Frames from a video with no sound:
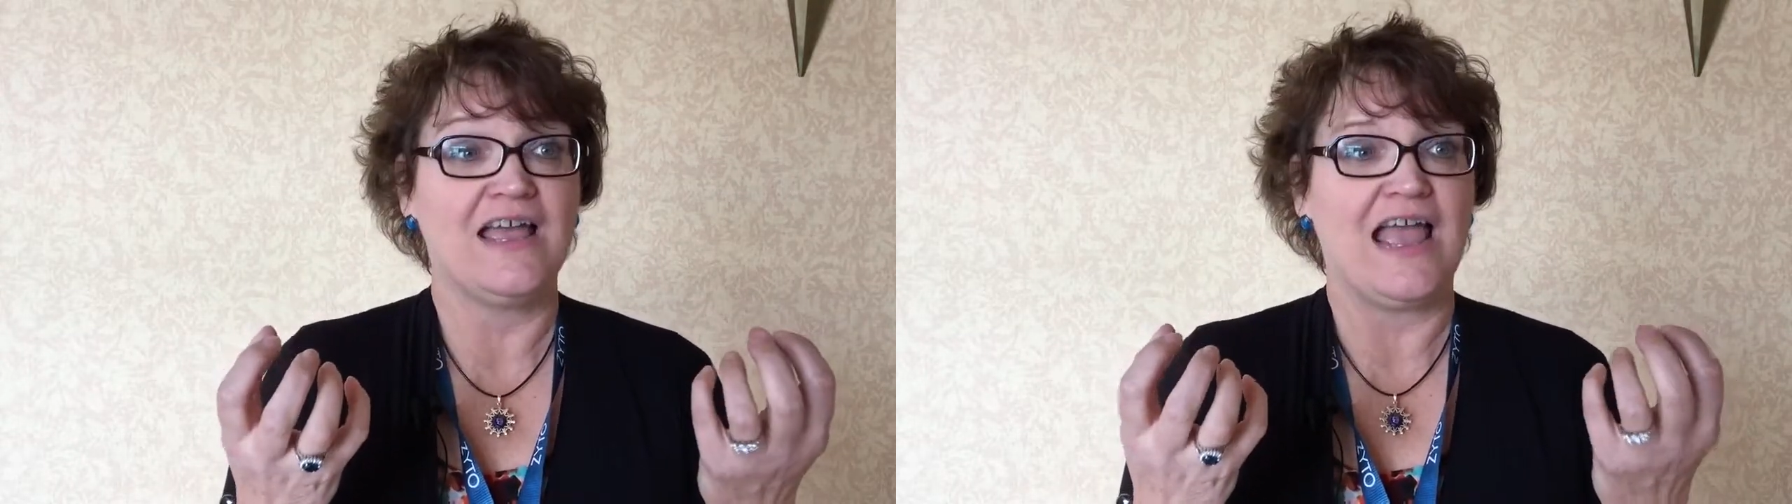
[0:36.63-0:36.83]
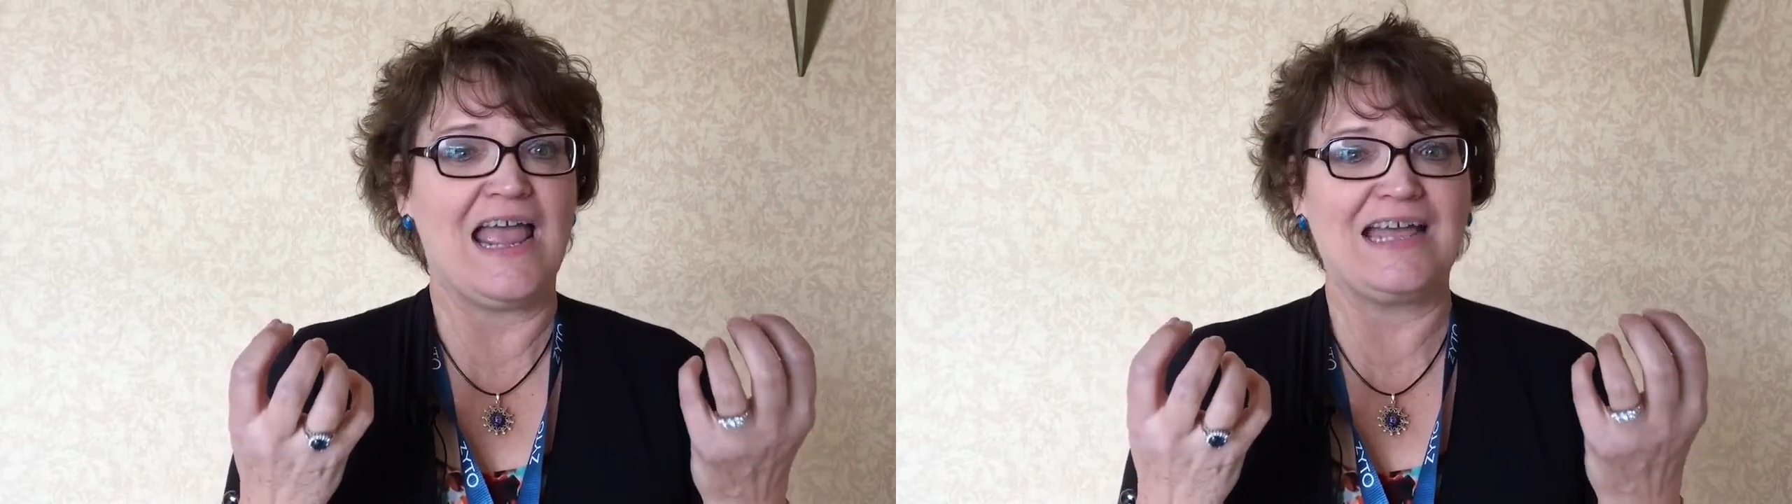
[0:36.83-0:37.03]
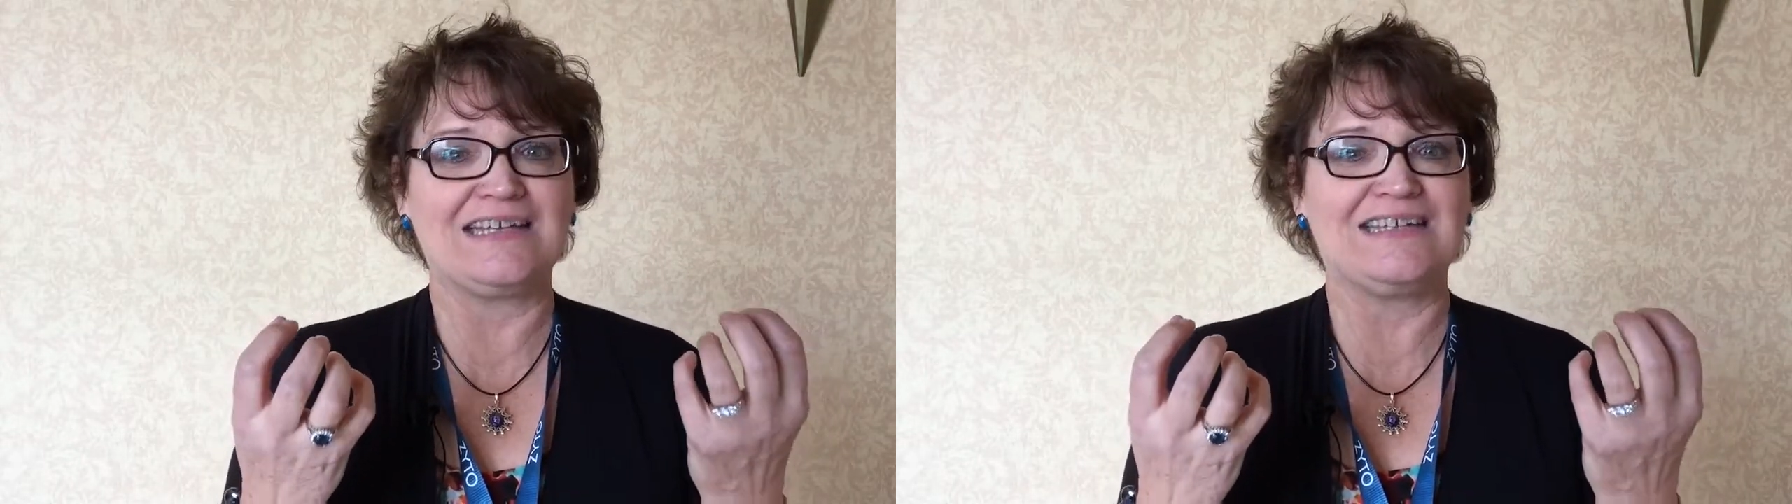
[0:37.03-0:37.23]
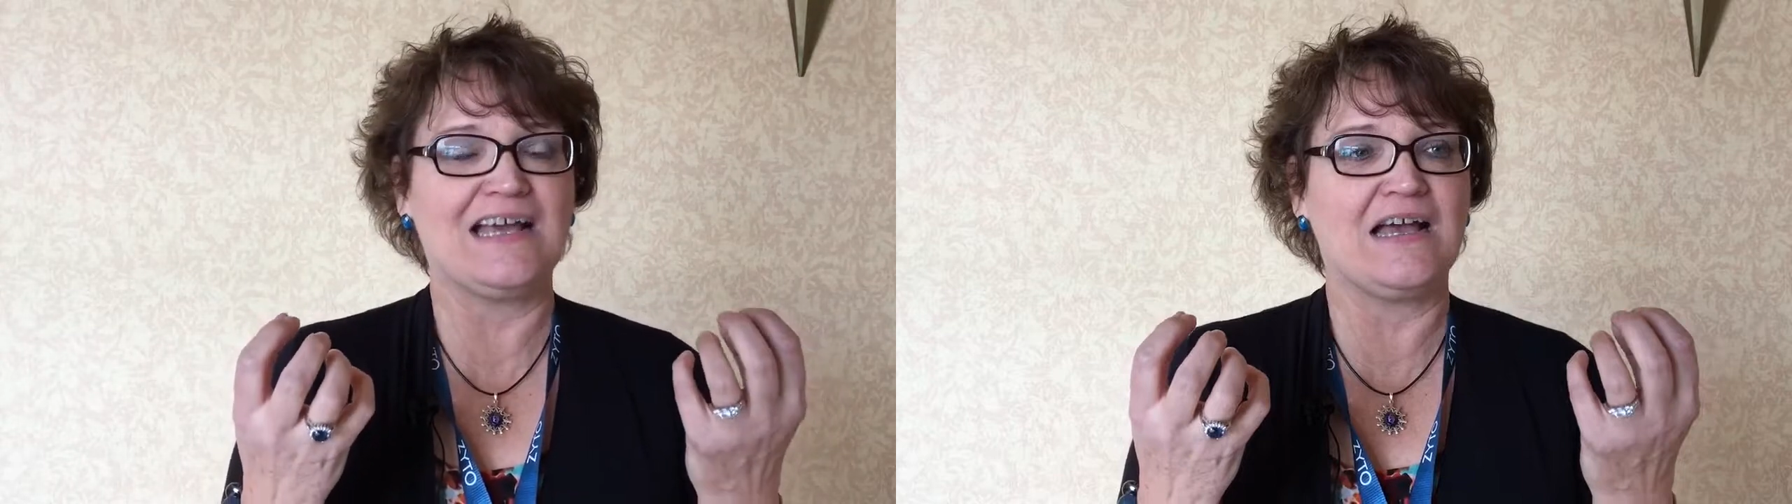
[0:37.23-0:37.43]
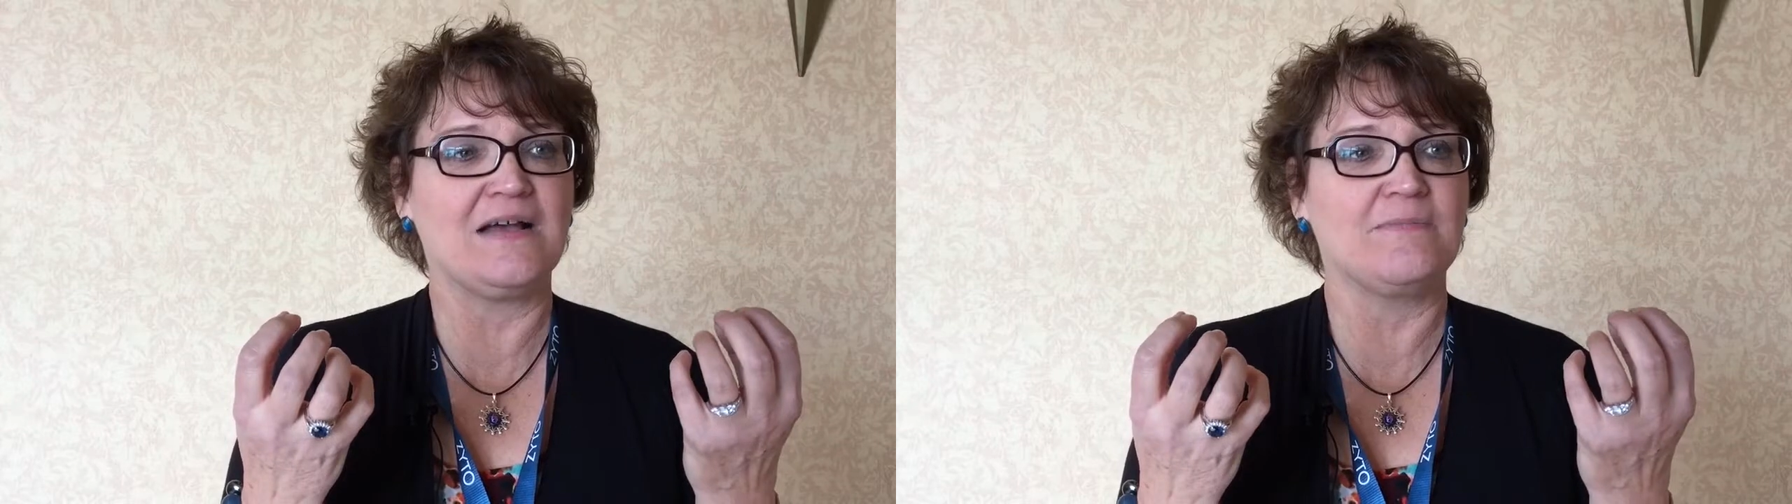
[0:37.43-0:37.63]
And
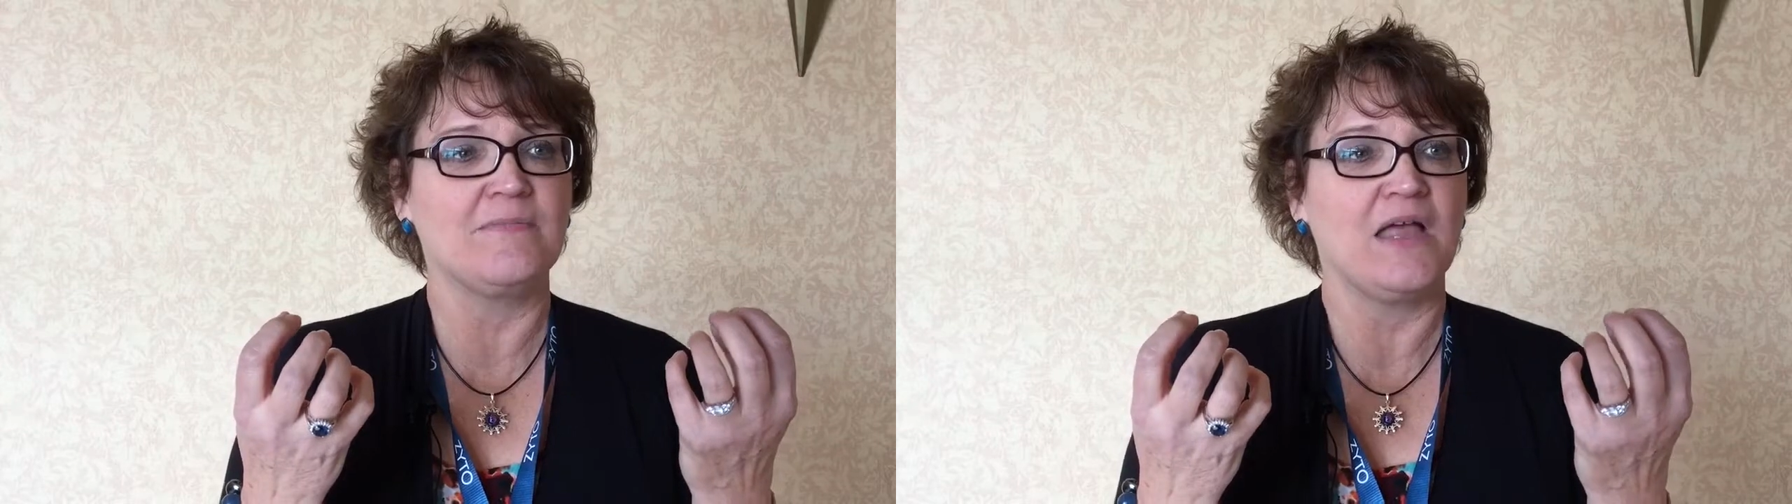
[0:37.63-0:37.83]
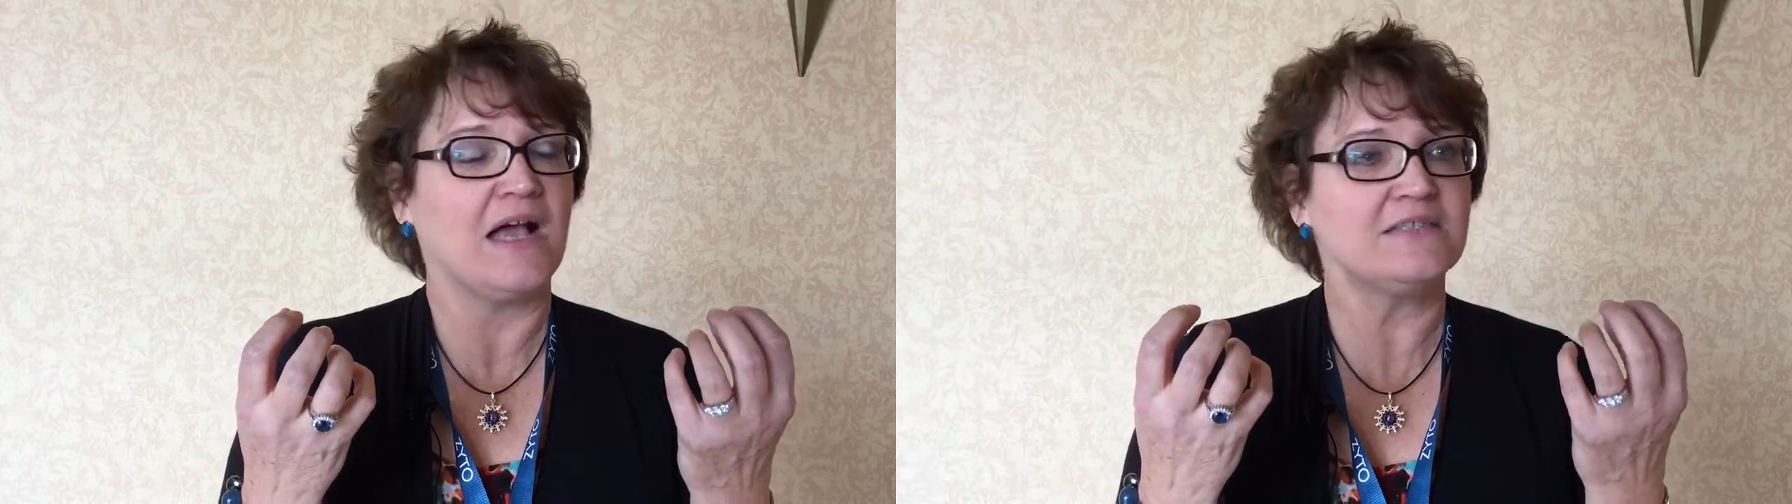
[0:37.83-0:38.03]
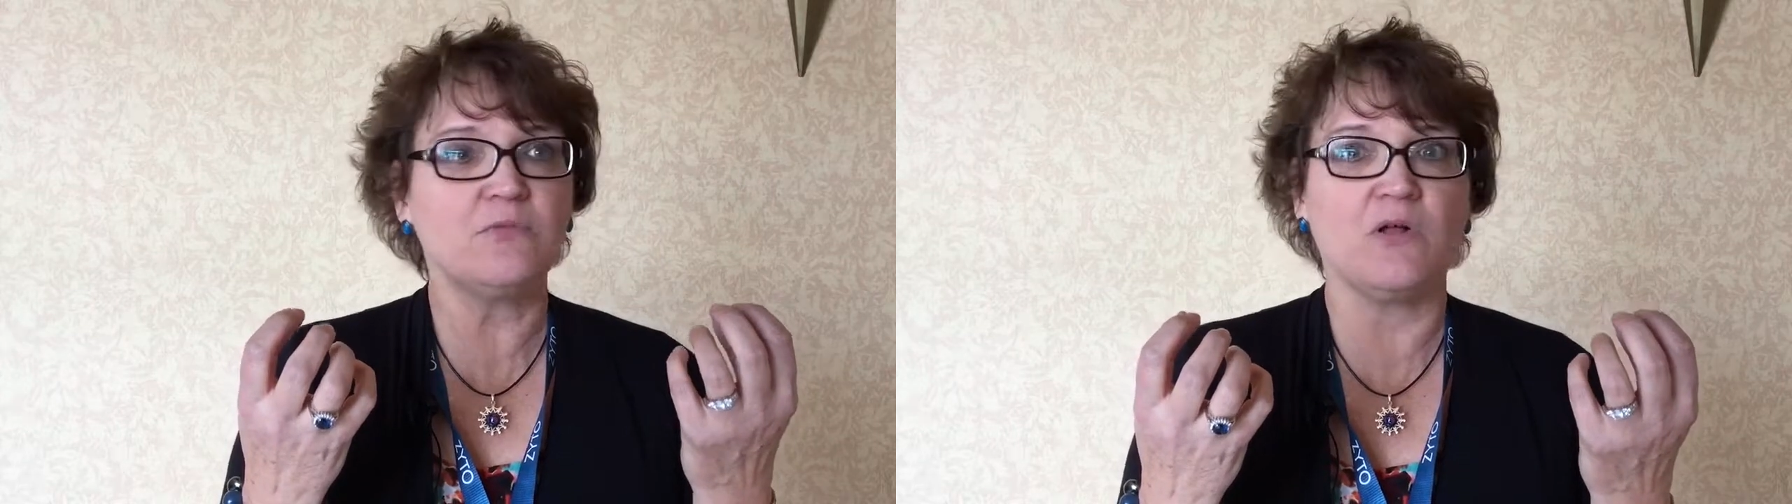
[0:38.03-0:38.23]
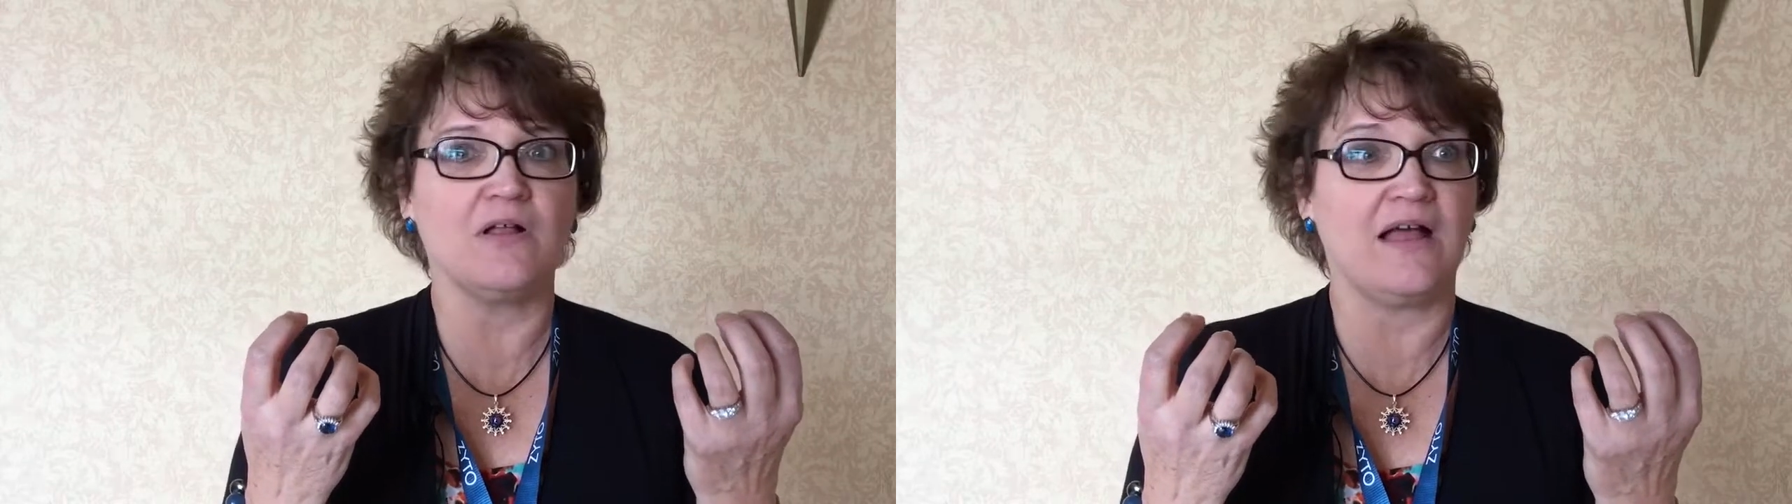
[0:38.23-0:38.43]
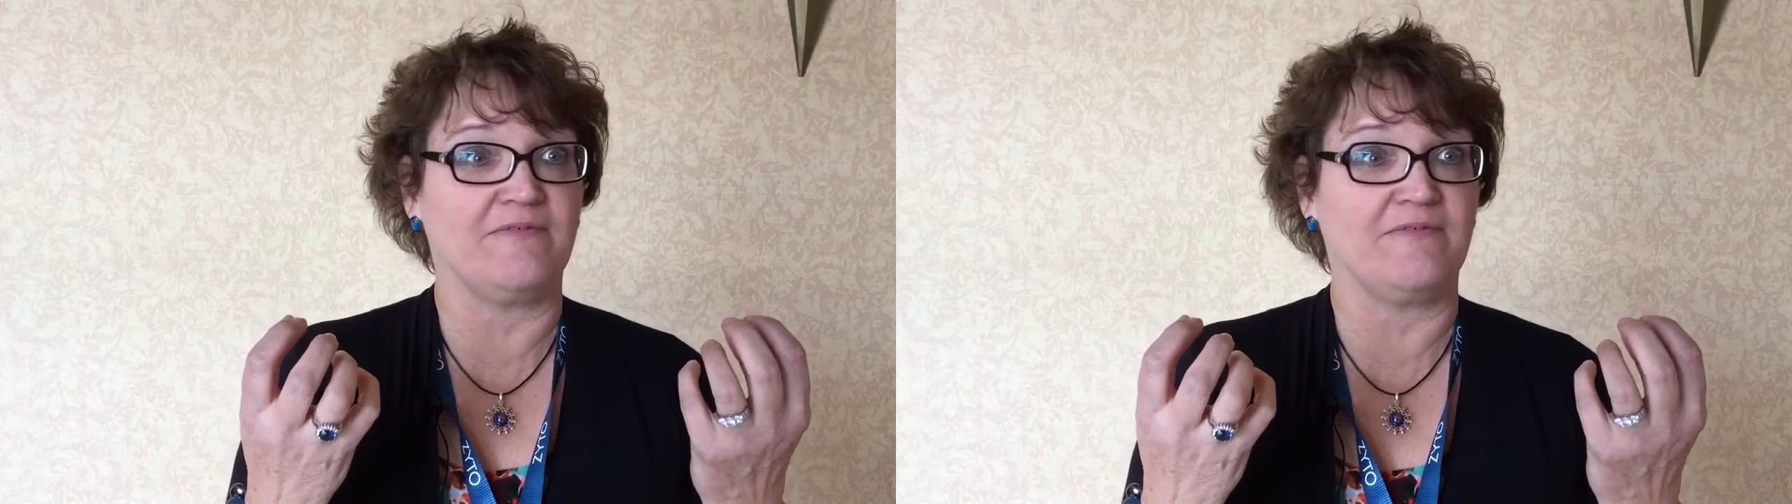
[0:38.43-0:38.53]
I said, well,